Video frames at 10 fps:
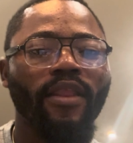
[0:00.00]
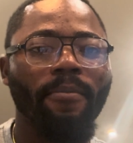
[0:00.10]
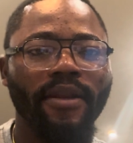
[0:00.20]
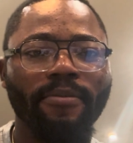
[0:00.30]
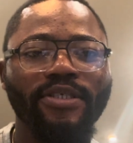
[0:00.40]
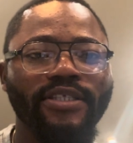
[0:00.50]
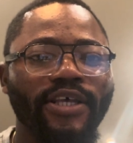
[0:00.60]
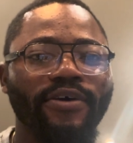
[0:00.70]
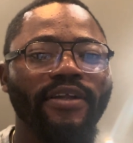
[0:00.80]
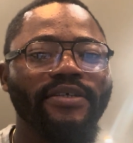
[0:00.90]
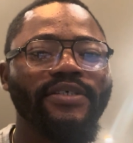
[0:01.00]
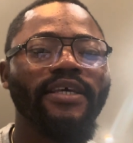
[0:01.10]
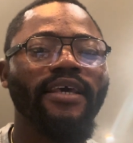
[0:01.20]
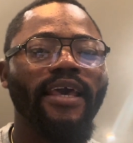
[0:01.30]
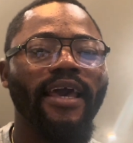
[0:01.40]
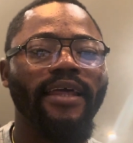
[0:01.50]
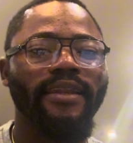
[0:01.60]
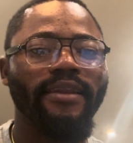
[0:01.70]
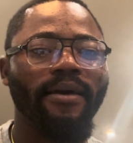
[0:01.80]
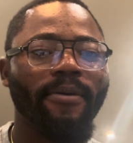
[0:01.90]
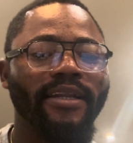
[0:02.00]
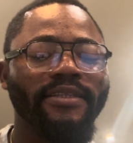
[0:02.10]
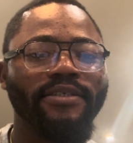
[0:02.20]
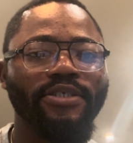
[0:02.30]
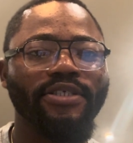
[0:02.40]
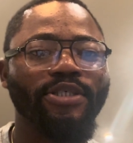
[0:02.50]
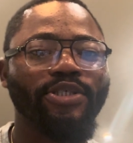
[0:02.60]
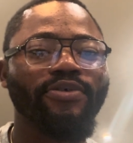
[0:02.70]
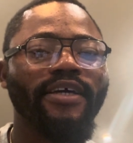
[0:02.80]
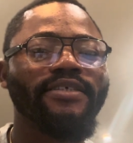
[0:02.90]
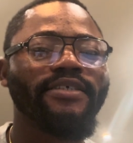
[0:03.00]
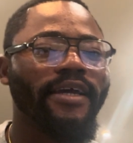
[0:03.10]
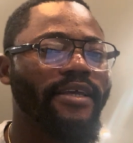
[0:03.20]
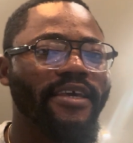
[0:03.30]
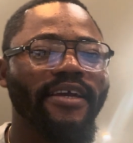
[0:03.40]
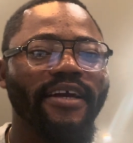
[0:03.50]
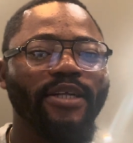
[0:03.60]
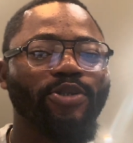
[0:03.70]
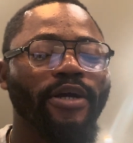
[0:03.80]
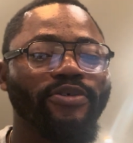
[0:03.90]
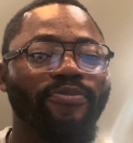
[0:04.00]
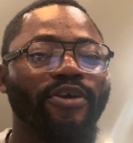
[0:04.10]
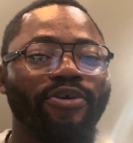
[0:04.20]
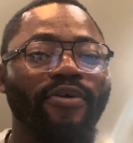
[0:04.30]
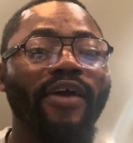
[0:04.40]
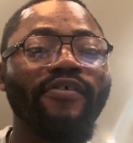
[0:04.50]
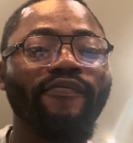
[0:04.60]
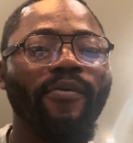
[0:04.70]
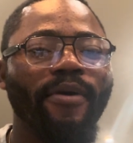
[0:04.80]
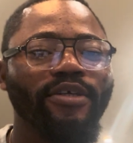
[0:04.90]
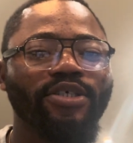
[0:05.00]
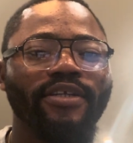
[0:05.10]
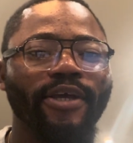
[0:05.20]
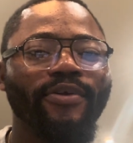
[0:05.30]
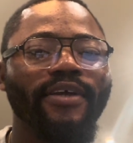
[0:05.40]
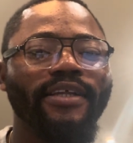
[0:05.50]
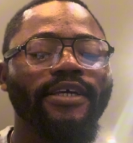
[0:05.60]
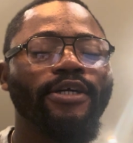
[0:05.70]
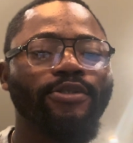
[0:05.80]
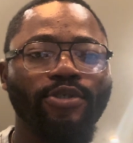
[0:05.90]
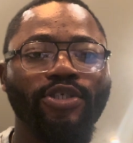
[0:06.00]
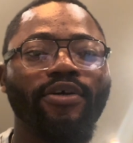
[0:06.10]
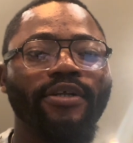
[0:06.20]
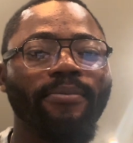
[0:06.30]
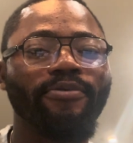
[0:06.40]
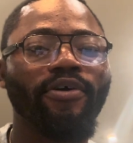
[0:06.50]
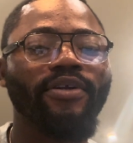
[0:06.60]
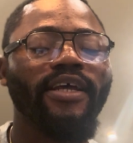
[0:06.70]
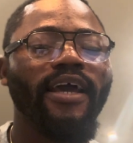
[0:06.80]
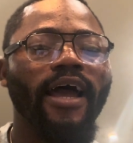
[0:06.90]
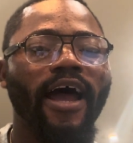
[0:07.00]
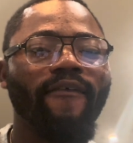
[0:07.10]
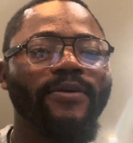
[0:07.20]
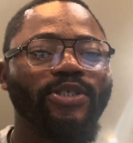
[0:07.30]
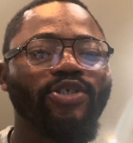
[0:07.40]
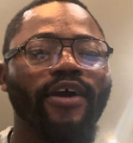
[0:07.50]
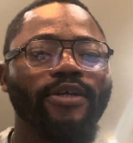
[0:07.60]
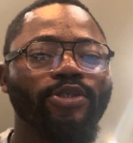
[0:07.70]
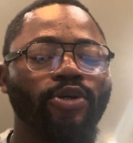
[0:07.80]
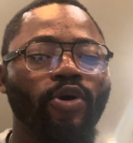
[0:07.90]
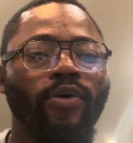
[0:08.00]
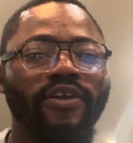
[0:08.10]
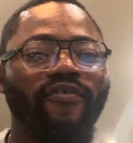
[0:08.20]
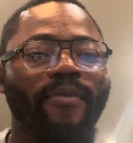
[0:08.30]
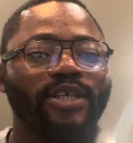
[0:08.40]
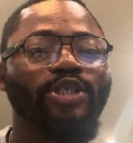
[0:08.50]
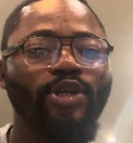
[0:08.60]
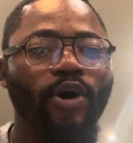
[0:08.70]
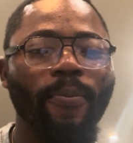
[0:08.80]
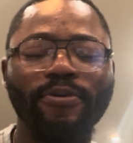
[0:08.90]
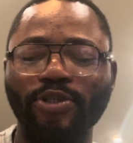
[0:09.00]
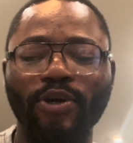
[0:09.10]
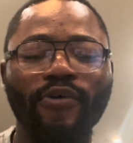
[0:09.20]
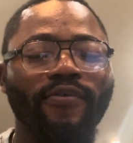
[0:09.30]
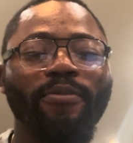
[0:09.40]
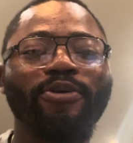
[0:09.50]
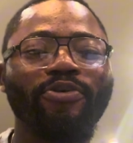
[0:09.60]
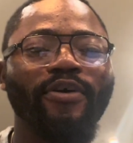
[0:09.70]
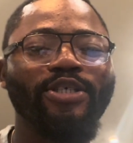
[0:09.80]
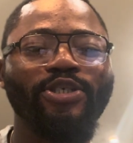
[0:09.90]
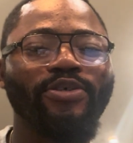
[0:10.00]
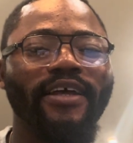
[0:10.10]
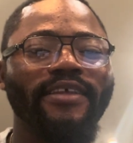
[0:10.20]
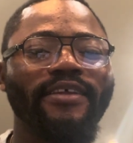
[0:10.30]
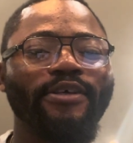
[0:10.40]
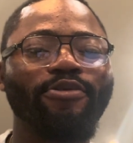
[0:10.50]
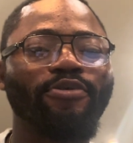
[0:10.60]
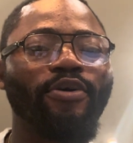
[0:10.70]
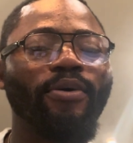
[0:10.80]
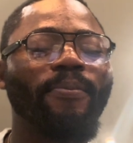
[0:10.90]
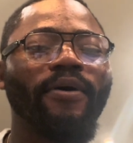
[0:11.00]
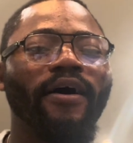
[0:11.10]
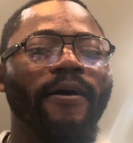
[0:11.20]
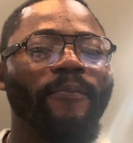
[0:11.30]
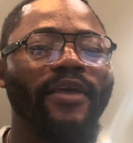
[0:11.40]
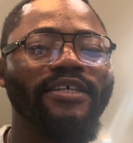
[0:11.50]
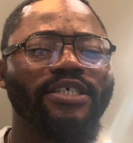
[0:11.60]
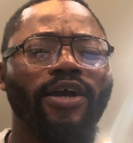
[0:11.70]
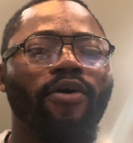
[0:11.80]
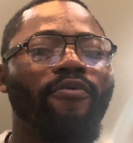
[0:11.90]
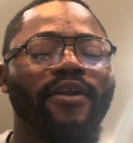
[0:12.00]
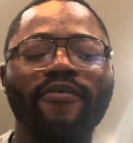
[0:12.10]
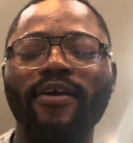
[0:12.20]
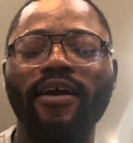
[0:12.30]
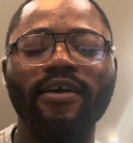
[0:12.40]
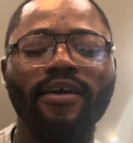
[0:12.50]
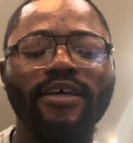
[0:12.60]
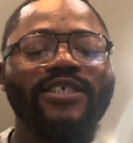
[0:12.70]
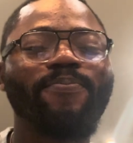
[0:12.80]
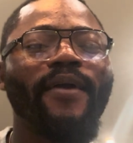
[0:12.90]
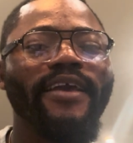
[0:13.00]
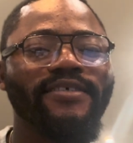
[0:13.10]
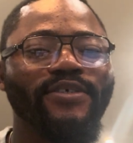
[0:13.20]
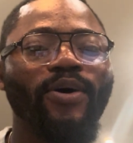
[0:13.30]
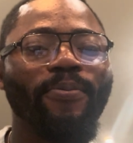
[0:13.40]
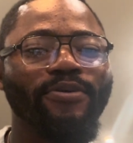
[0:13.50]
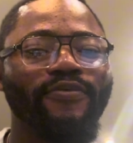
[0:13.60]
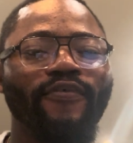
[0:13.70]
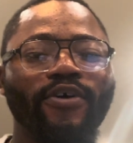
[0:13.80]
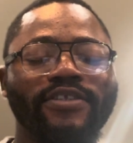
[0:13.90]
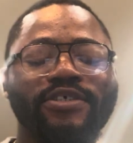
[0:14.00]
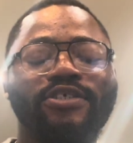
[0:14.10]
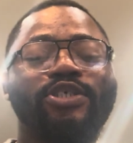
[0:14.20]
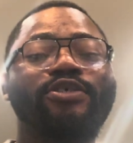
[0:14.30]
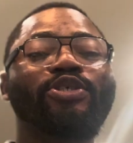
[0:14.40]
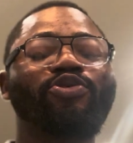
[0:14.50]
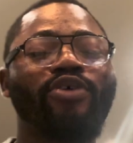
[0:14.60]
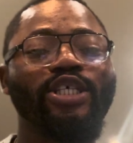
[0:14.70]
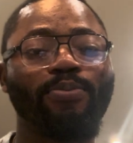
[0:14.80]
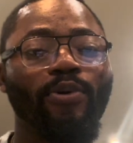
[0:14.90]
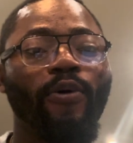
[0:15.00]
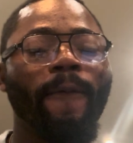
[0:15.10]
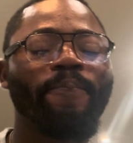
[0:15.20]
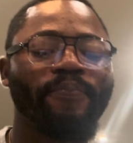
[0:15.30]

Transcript: My name is Nicholas and I'm an international student. Here I try to bring you every information that you need to study abroad. I've been trying to go out of my scope to go from the US to like the Europe, Asia, or whatever space is open for international students to explore.